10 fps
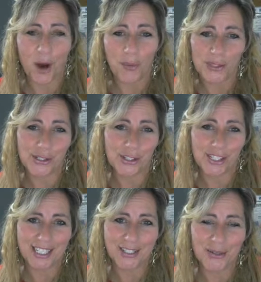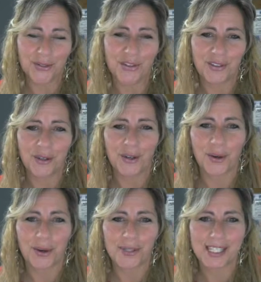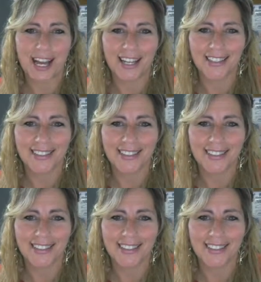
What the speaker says: opportunity to review your website.